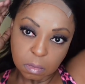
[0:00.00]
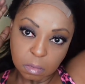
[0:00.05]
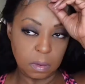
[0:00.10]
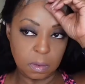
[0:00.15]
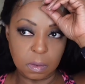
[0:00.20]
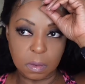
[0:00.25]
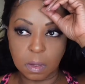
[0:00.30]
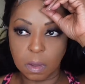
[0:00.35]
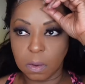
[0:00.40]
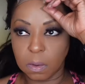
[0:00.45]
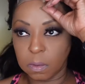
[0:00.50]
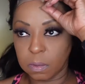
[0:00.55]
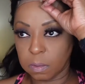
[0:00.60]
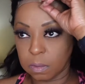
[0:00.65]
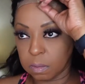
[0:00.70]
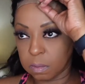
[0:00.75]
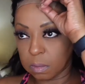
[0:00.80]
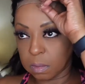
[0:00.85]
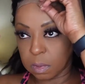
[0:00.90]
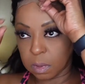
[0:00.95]
So,
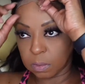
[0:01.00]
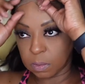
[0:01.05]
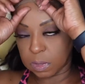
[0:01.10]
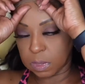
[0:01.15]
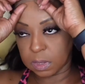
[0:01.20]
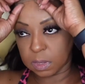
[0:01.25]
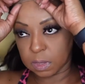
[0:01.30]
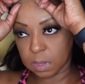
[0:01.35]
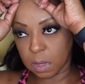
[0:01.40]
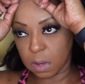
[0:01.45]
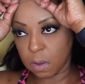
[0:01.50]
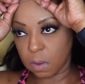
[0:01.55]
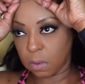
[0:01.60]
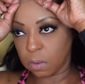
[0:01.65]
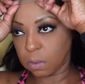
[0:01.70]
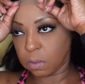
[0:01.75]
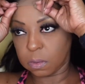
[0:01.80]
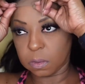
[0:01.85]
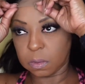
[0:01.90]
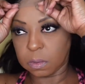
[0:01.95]
I was
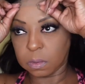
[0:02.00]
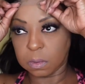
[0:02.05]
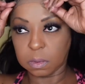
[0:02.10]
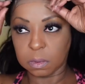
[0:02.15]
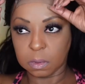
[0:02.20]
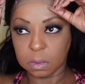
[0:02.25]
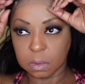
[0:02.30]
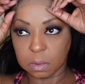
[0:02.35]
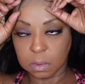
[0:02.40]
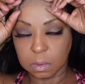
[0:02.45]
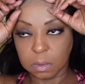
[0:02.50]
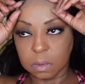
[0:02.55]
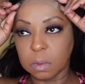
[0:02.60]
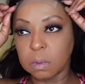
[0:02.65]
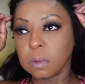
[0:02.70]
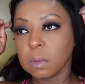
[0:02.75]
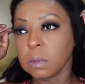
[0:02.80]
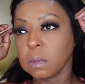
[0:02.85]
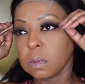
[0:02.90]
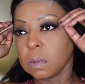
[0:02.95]
told
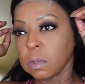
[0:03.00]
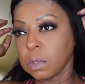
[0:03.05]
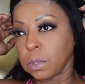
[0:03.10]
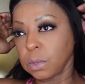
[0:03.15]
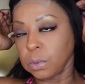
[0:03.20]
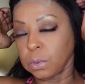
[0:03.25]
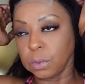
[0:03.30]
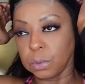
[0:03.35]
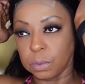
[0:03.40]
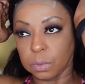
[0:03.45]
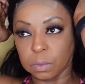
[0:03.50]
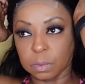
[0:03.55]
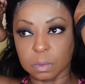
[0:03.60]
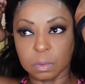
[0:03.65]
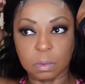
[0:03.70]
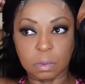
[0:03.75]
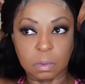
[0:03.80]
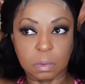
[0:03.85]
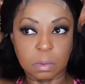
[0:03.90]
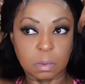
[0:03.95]
to
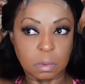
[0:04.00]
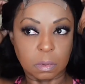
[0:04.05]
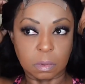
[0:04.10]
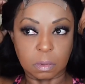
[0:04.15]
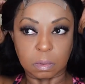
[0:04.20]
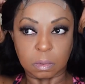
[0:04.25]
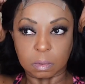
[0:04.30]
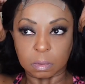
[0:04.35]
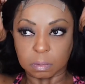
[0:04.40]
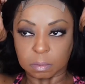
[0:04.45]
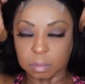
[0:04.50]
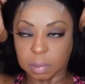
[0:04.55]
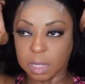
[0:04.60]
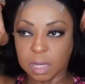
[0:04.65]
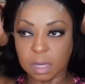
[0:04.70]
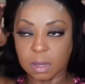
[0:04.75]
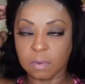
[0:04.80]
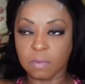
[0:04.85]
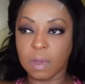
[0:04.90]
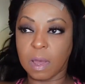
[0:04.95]

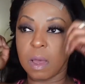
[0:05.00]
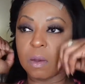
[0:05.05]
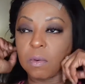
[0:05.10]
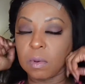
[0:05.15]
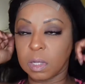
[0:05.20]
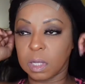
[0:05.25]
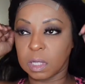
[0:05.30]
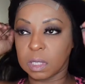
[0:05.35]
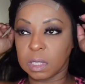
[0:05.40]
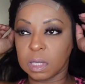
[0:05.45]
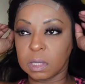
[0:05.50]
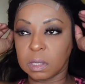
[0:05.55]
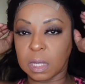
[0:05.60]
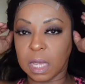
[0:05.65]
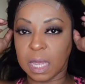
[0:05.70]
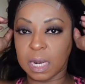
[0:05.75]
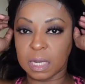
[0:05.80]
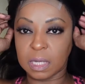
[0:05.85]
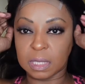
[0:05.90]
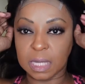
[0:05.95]
play around with this.
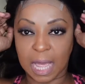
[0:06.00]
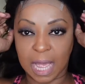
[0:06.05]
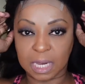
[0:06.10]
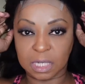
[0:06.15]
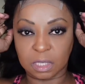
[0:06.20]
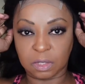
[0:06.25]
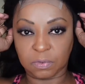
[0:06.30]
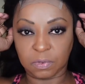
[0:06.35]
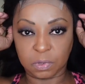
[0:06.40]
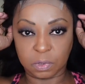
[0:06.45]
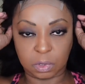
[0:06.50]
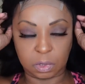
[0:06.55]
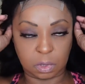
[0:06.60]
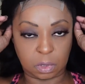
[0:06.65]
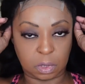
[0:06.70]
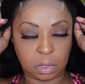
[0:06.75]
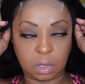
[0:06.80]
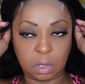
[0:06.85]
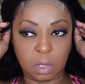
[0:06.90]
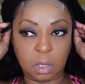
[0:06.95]
And this actually feels
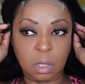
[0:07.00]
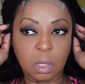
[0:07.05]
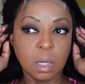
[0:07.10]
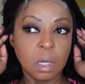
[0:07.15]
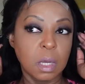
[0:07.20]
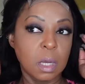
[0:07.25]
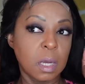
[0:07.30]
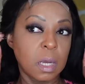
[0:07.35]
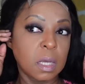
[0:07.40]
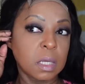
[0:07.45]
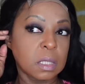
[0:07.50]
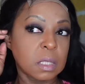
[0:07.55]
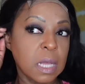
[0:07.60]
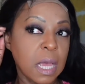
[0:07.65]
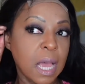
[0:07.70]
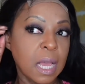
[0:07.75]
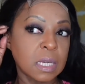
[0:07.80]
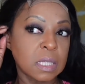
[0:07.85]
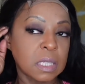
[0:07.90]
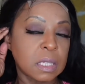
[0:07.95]
good. It's
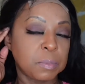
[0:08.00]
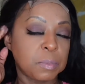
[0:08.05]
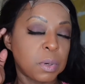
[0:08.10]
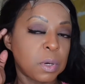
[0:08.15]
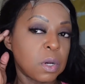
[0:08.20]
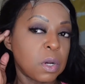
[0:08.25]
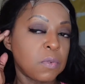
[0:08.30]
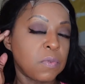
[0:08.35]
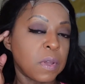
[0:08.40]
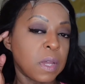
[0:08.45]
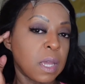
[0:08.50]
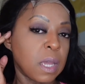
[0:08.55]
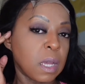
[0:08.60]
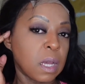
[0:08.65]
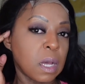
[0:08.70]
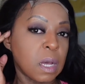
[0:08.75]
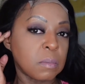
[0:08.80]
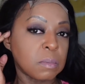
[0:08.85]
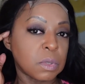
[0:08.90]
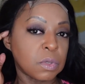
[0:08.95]
actually perfect.
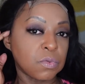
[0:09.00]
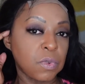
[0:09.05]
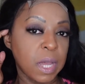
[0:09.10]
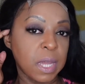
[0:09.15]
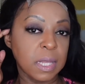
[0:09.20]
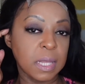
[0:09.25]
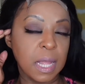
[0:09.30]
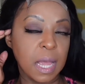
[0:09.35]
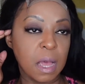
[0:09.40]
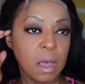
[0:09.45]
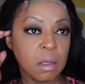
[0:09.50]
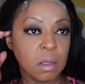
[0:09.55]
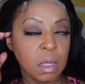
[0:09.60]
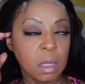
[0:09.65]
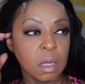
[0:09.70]
It comes right down.